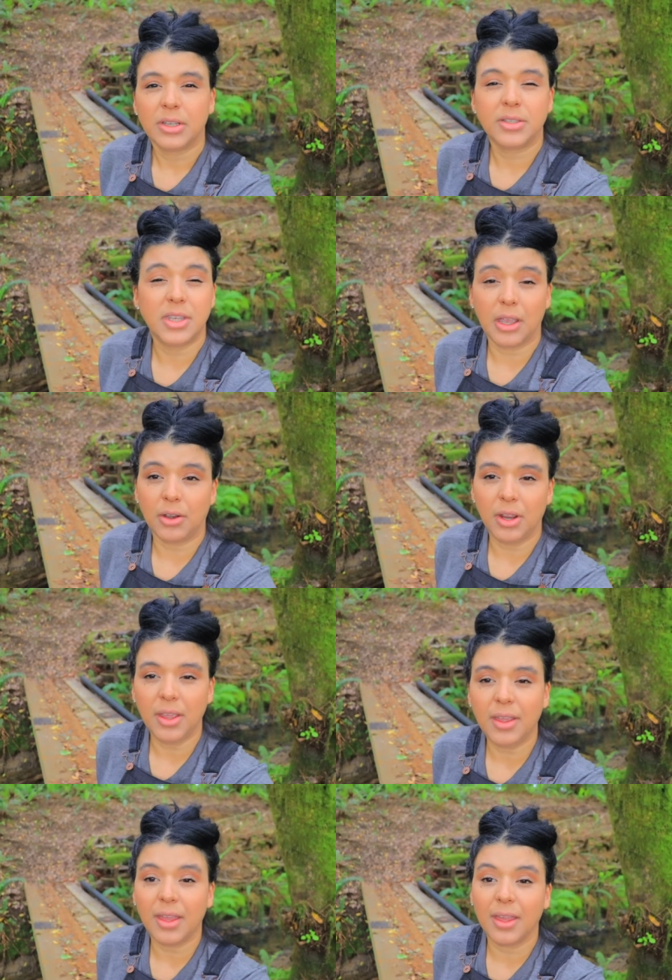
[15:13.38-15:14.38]

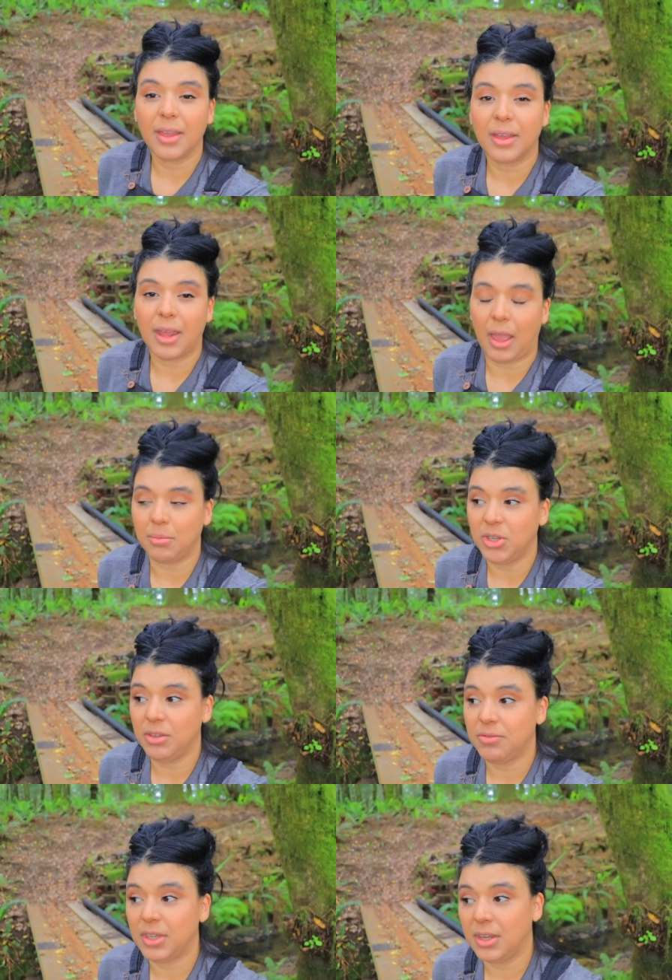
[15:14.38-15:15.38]
dairy and I'm
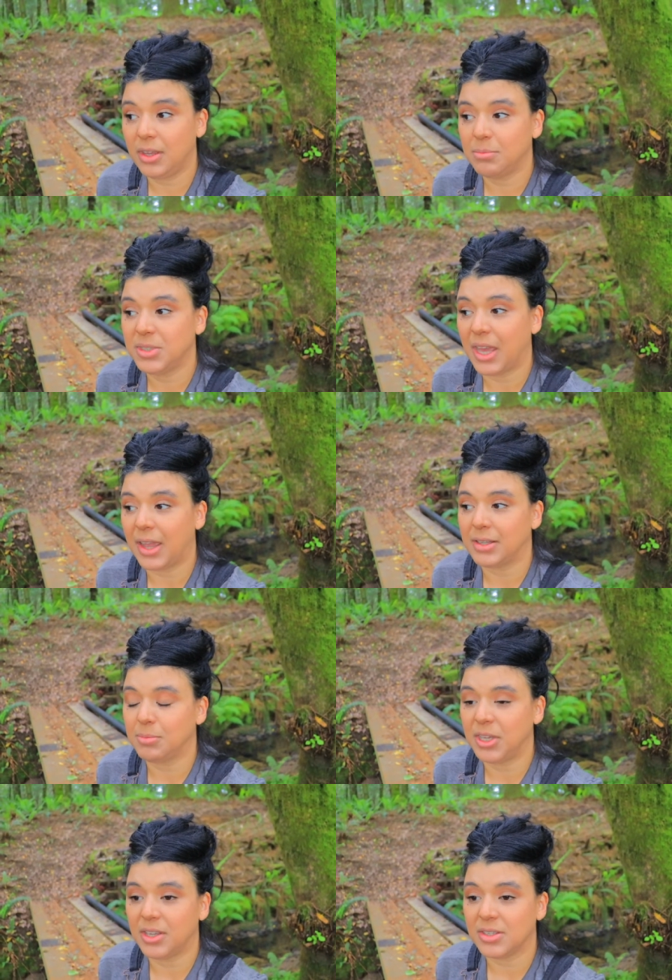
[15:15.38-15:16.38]
gonna feed him that
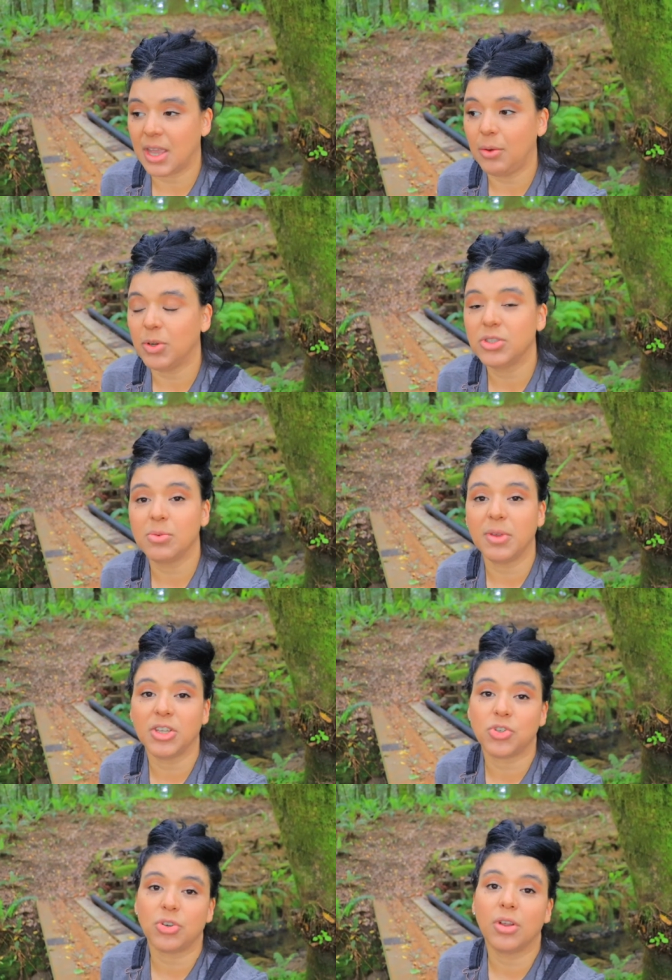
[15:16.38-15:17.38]
because I want to
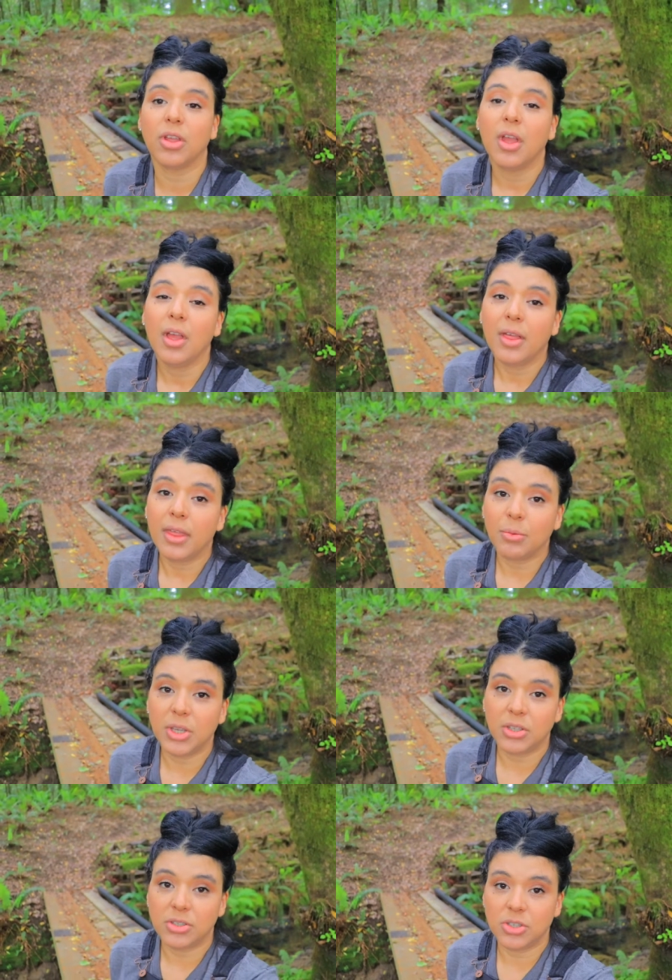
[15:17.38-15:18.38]
make sure that
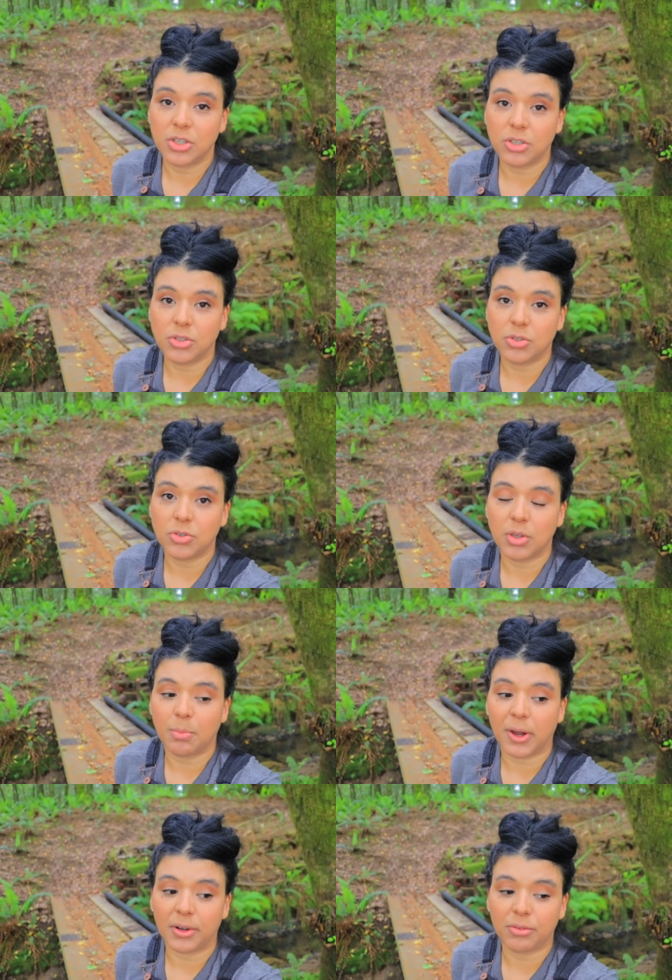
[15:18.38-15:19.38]
we continue to do the
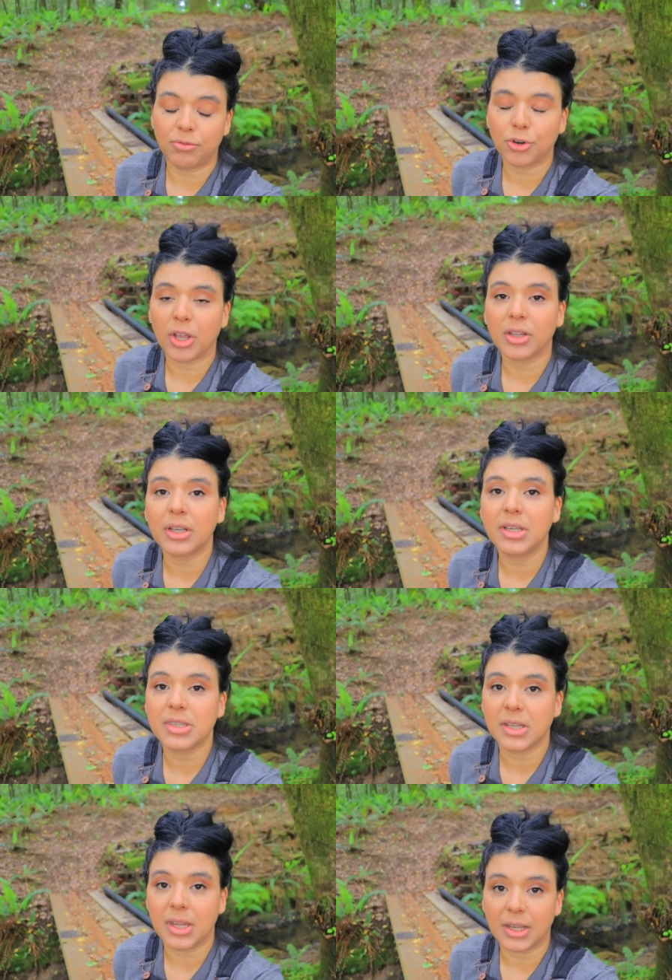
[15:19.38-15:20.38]
bottle for at
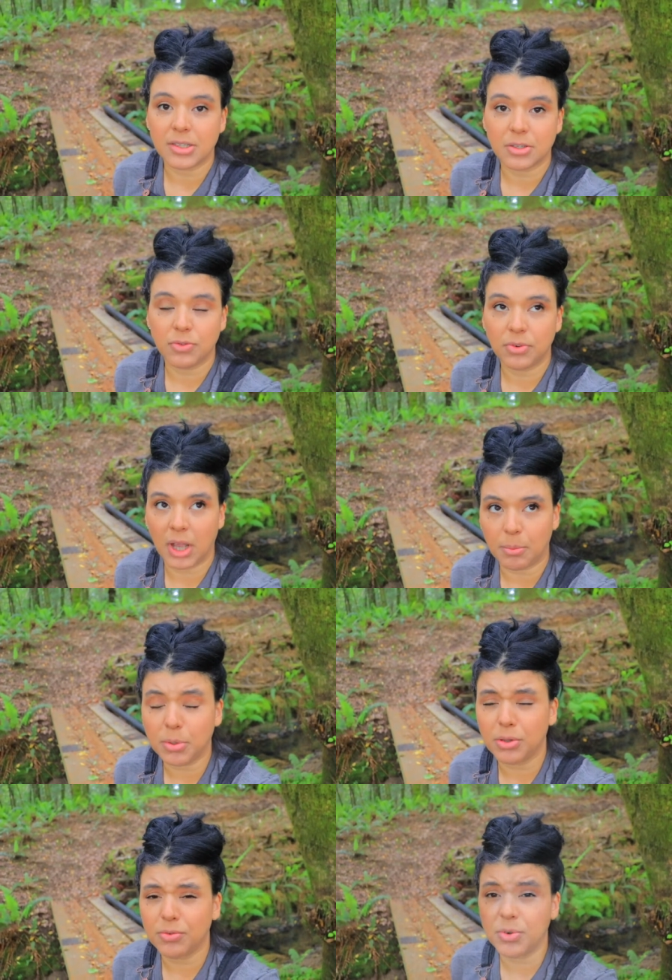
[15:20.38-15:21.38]
least the next couple of